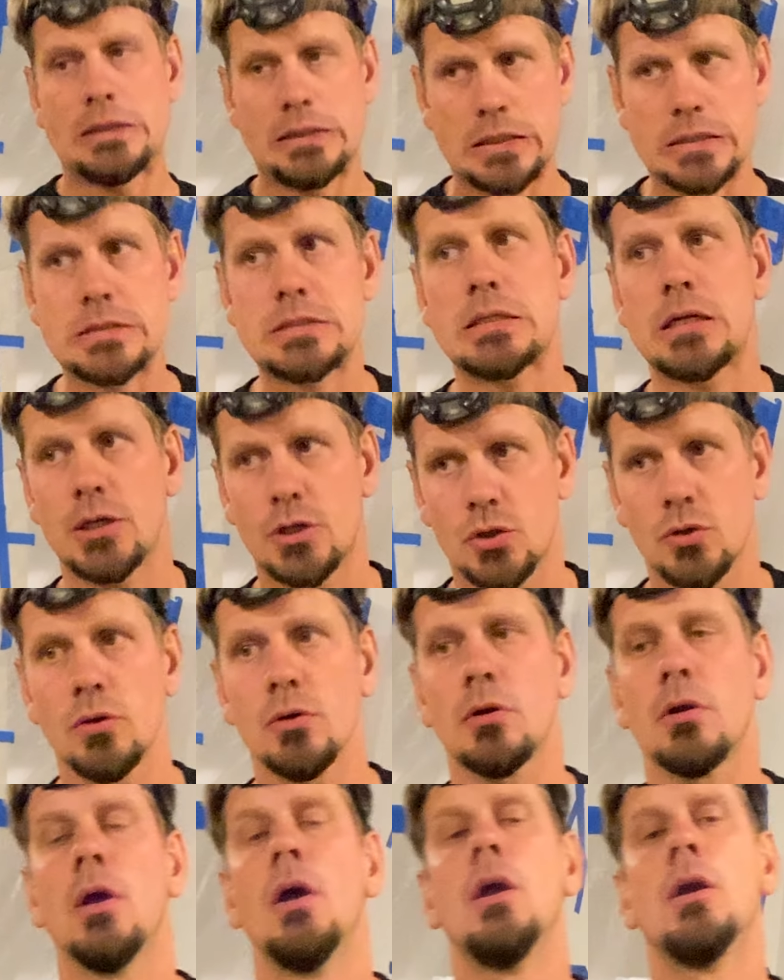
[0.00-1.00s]
Yes, I
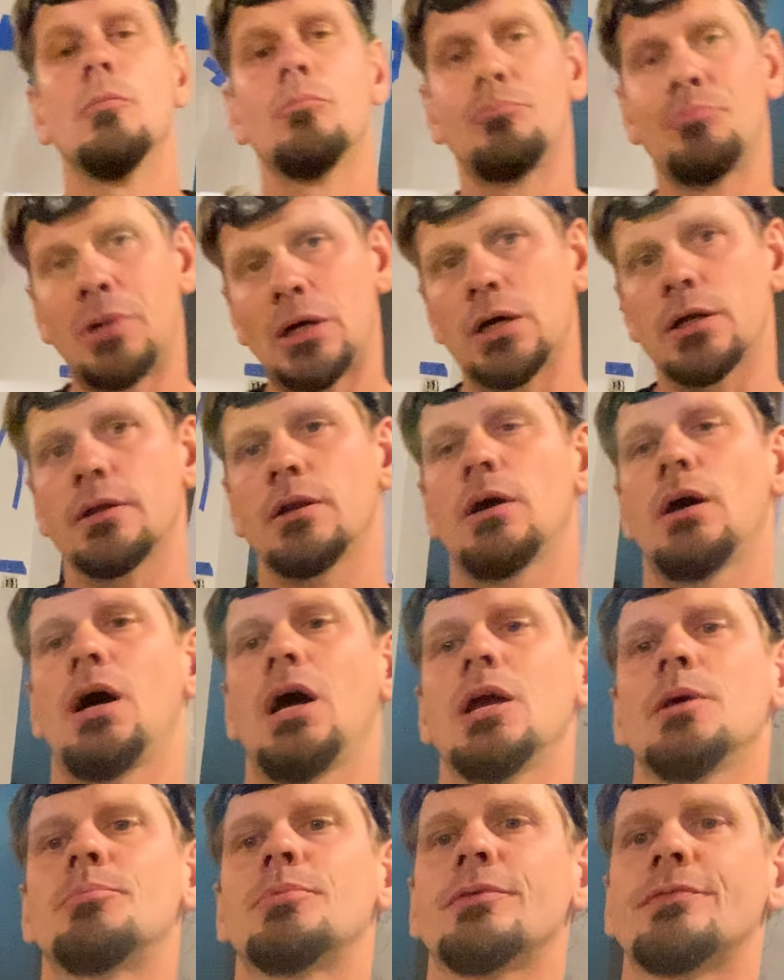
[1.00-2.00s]
could, but
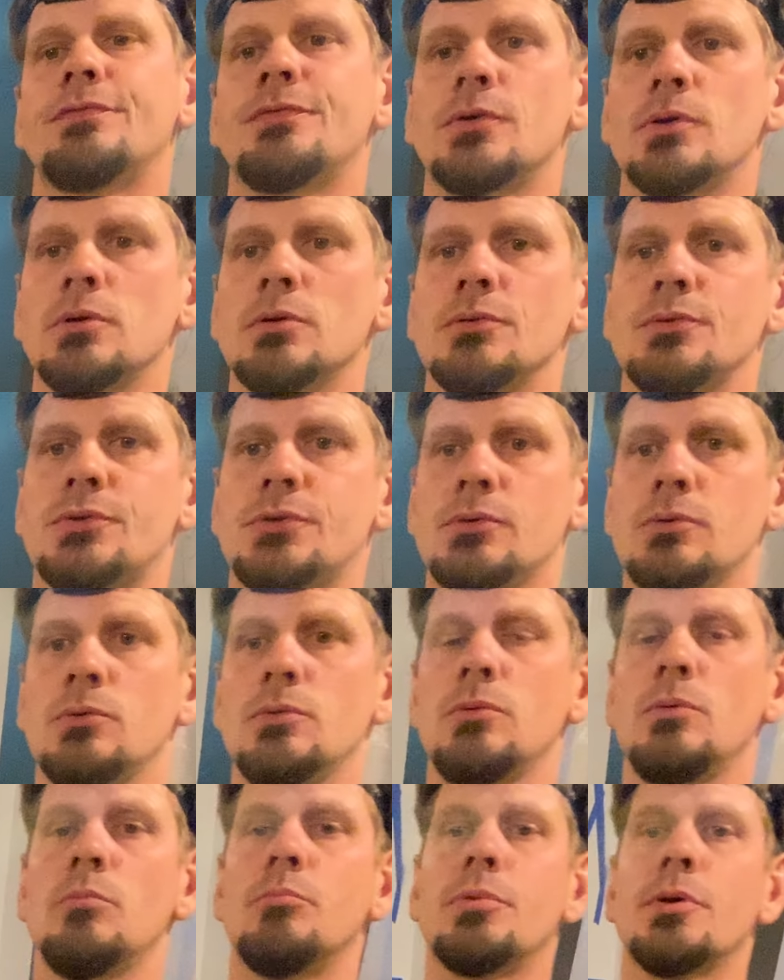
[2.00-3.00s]
I prefer
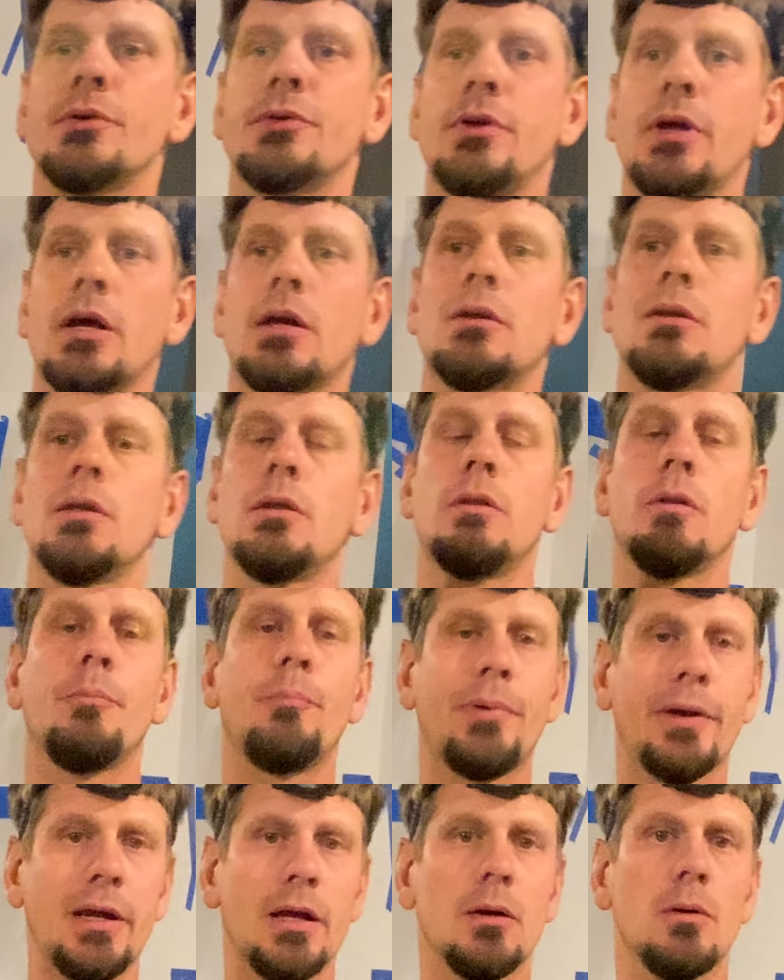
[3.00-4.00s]
to protect in the
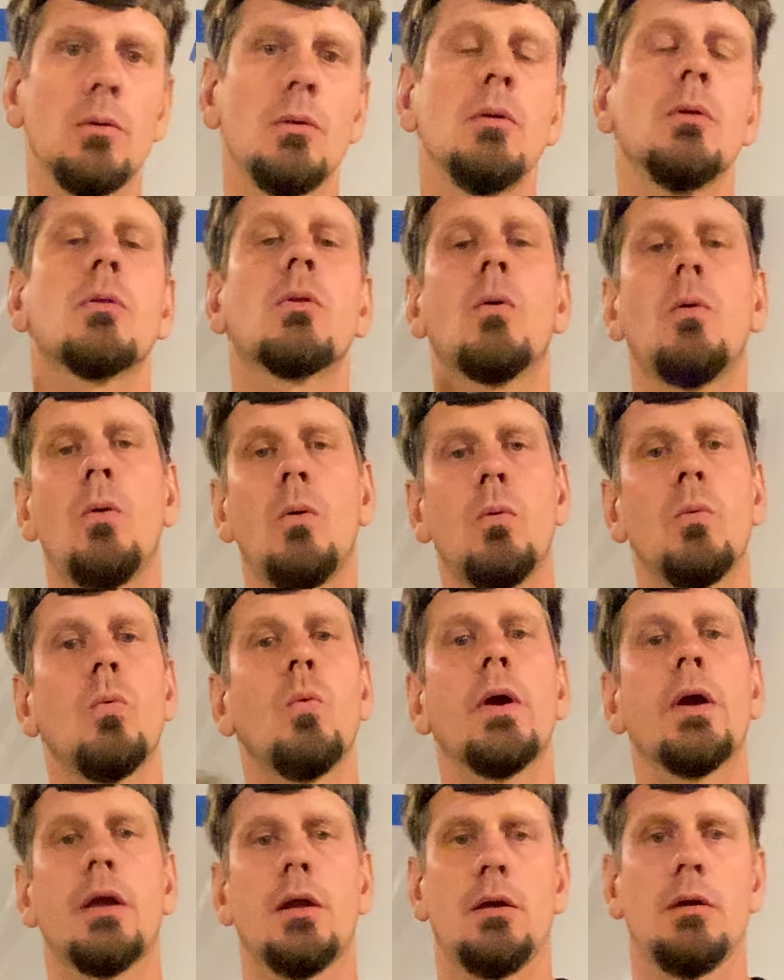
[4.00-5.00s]
panel the whole
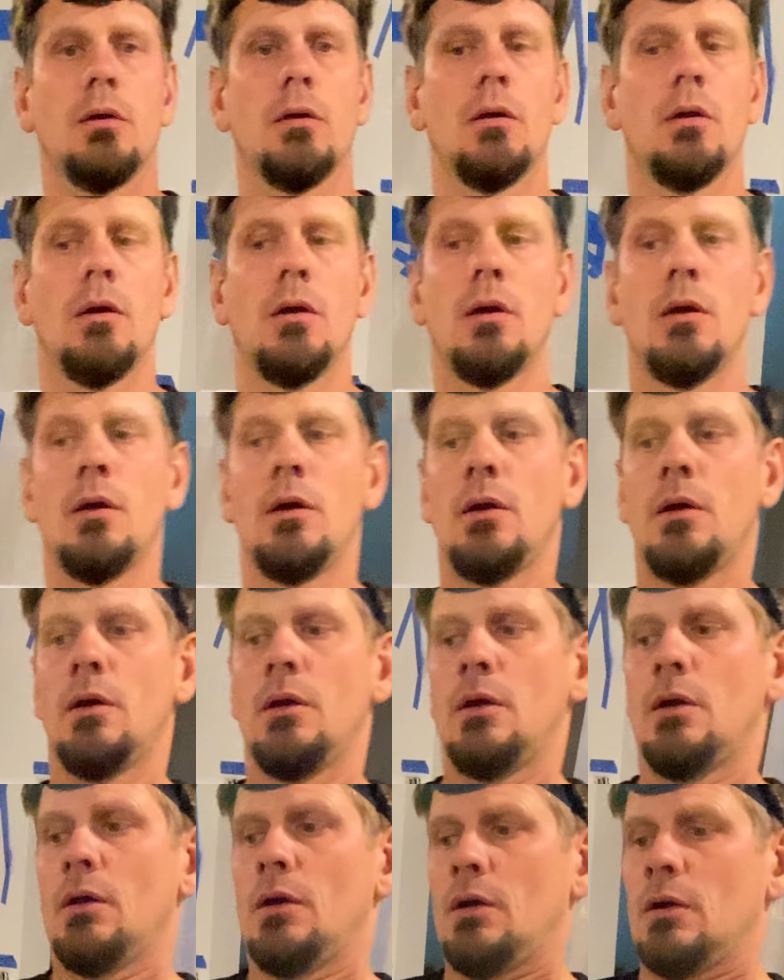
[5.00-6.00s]
way.
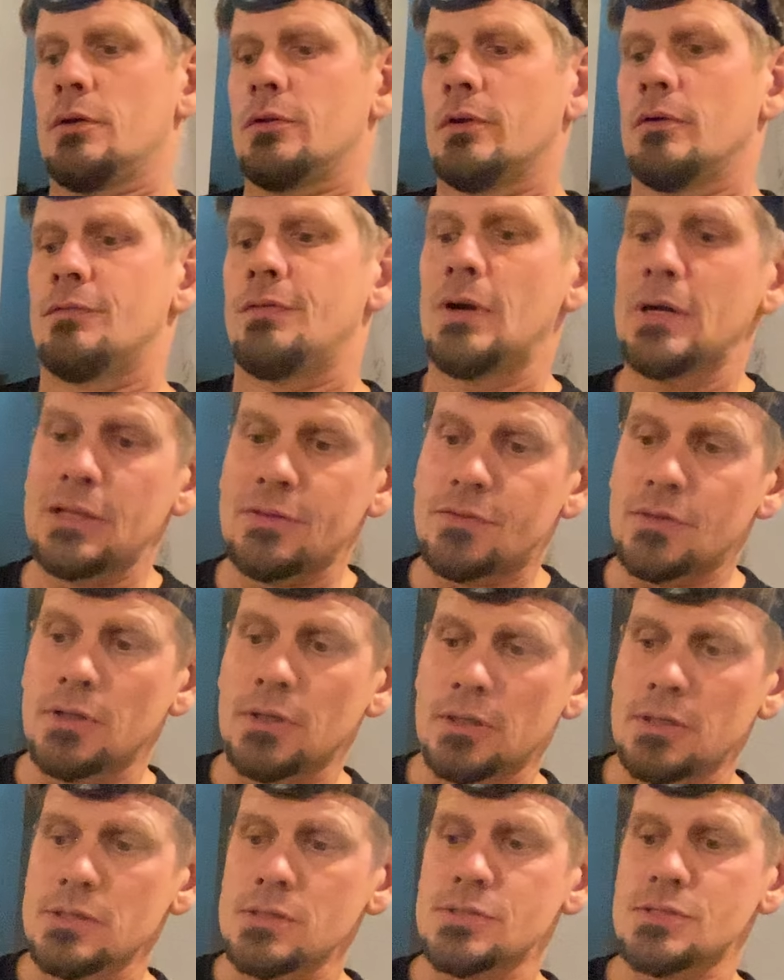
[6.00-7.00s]
Funny
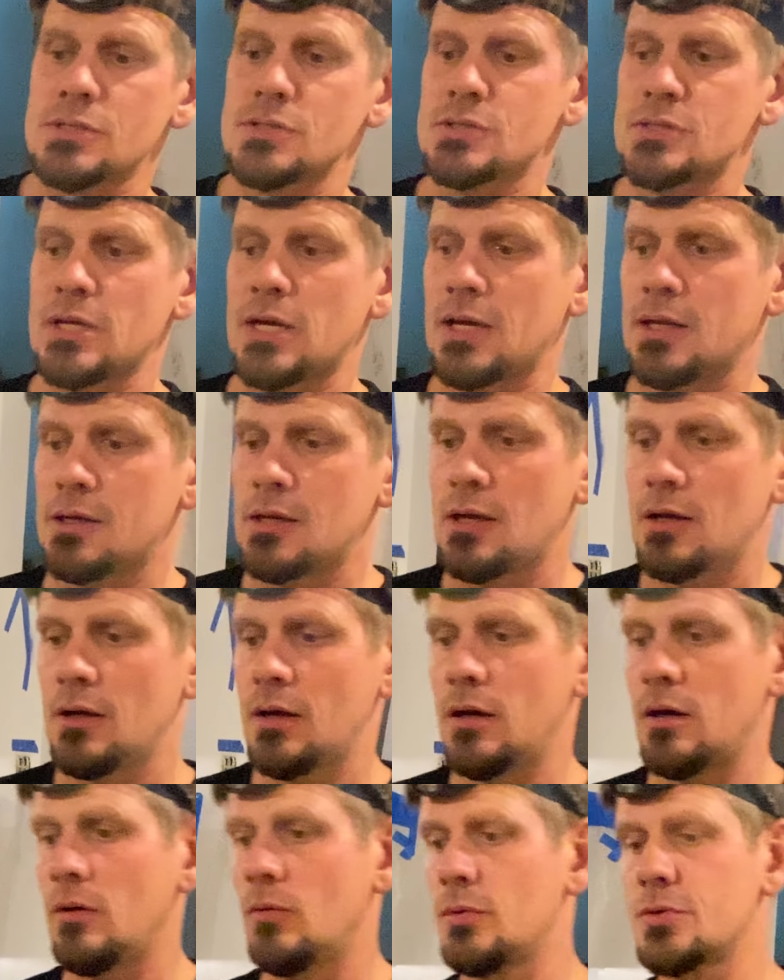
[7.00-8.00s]
thing is that
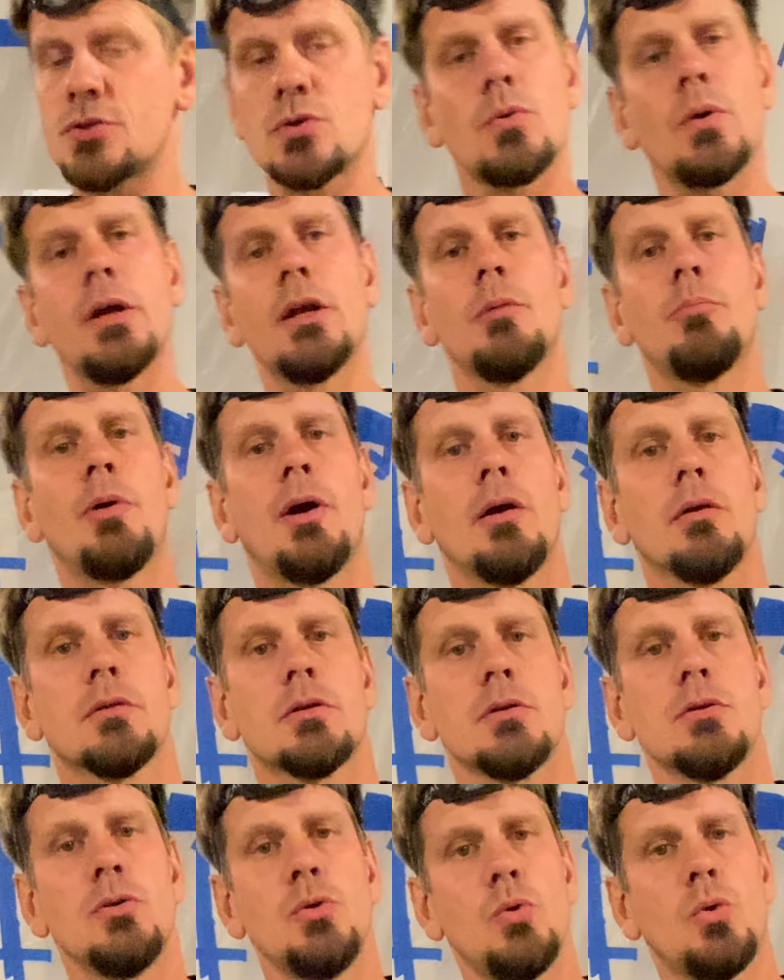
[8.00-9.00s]
what's great about
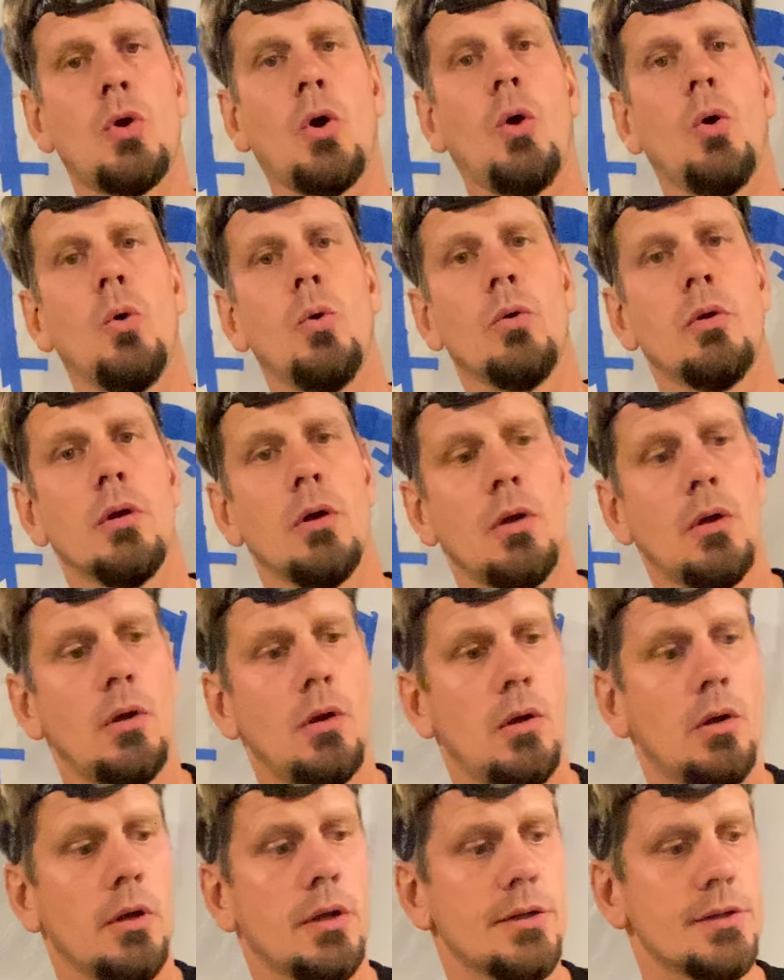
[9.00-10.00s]
the new code
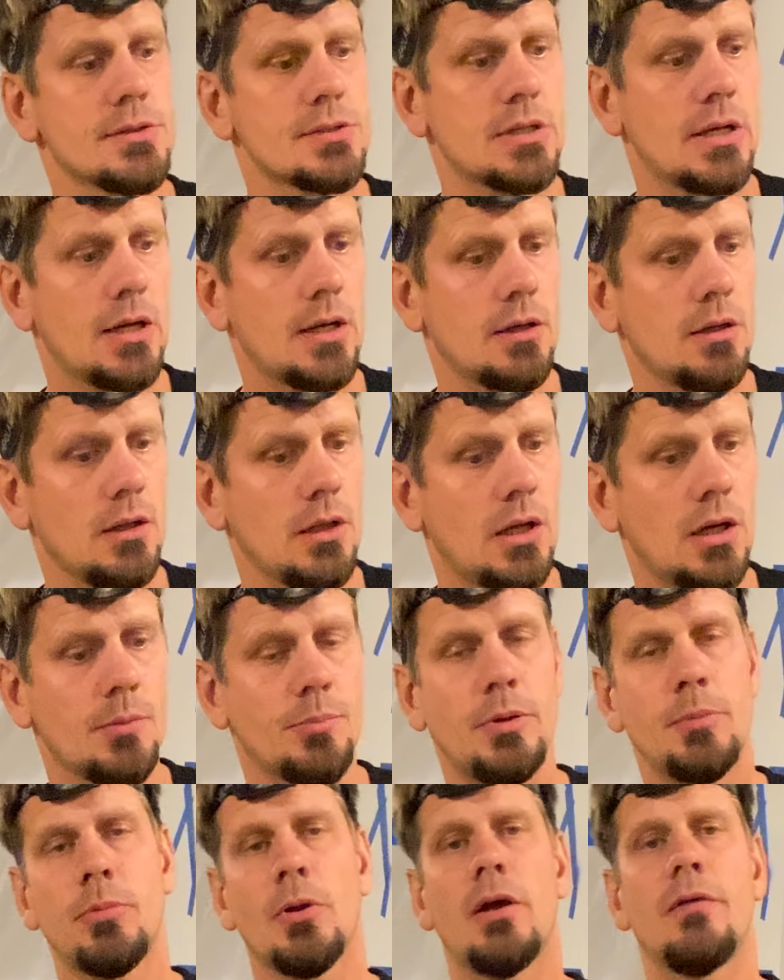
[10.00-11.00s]
is that a lot of
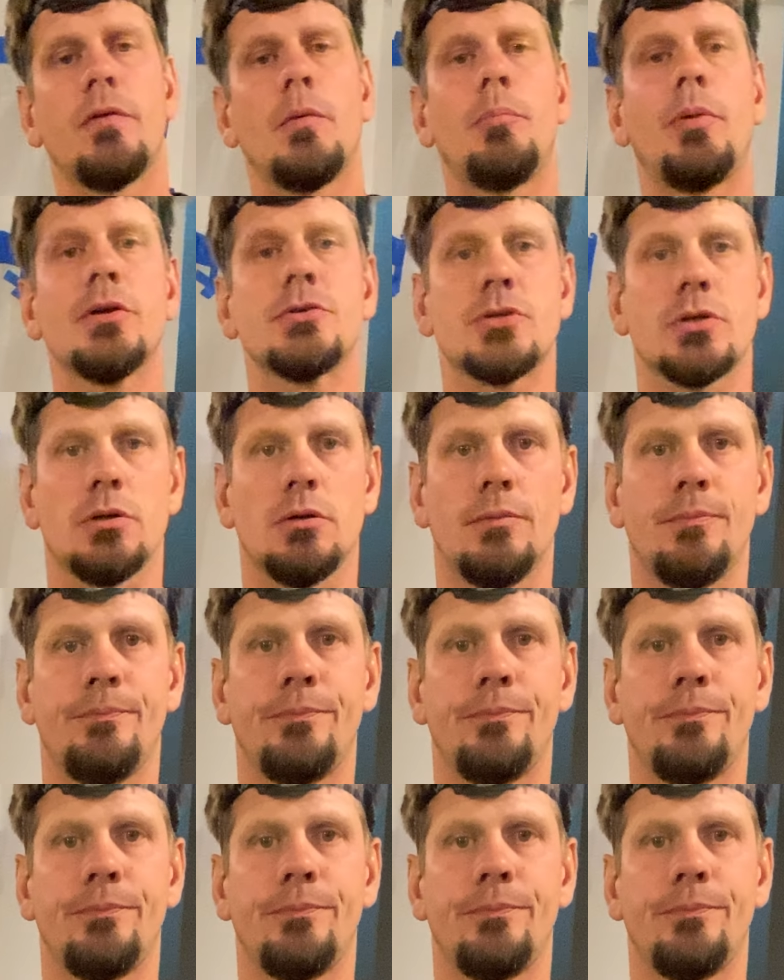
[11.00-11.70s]
people have a budget,